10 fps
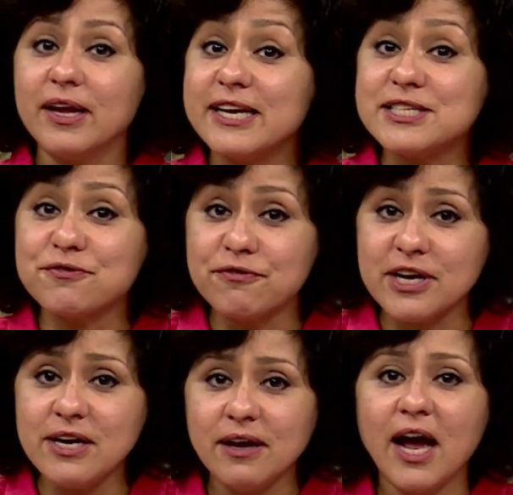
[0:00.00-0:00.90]
It's
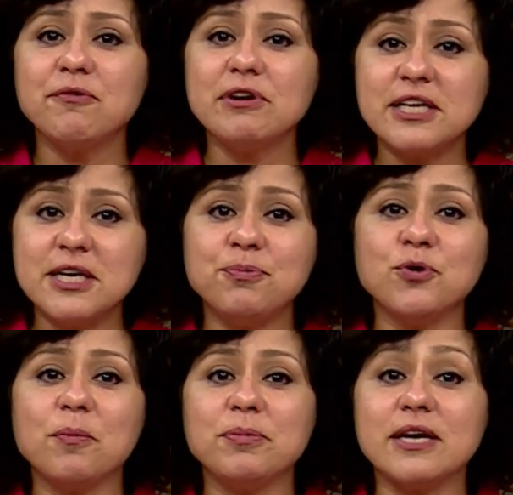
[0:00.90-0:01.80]
free and will keep
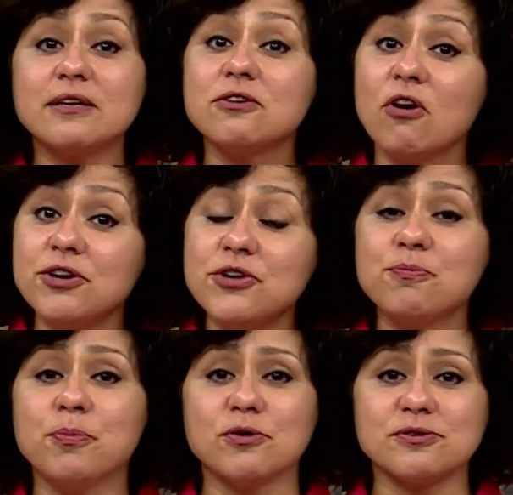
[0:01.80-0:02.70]
you updated on new
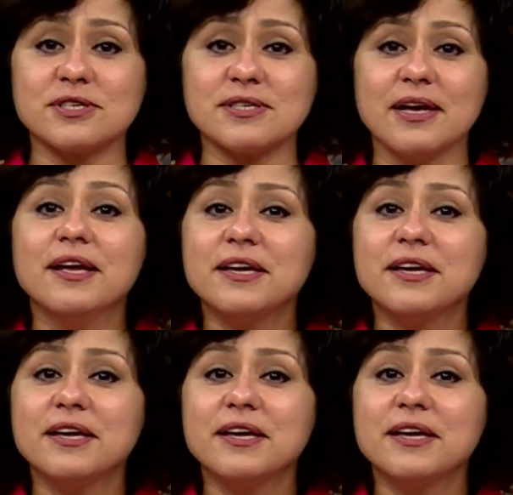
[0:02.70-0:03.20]
posts.